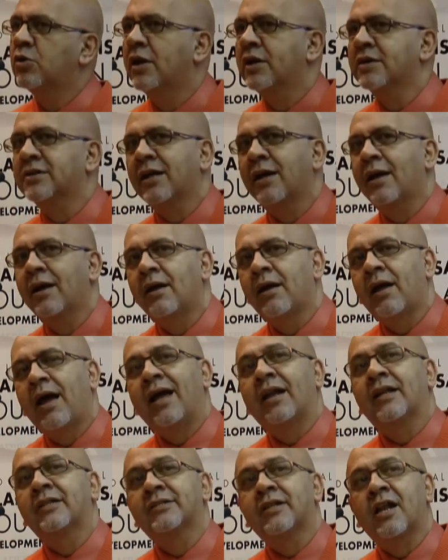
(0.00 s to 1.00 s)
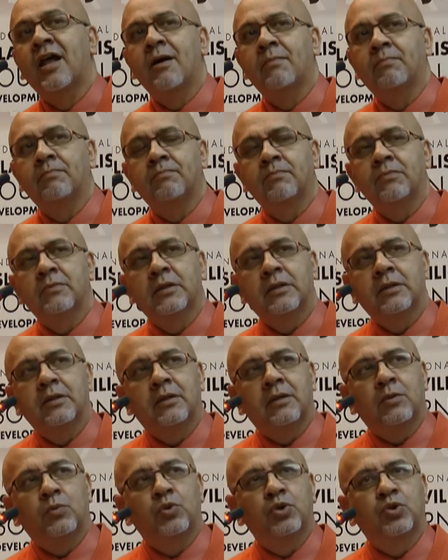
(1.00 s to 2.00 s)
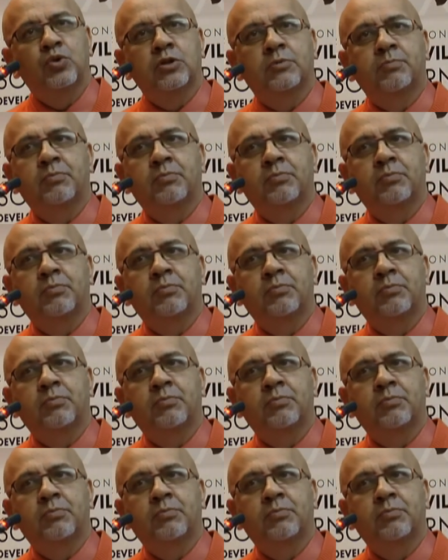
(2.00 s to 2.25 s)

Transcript: as Al-Islam, which was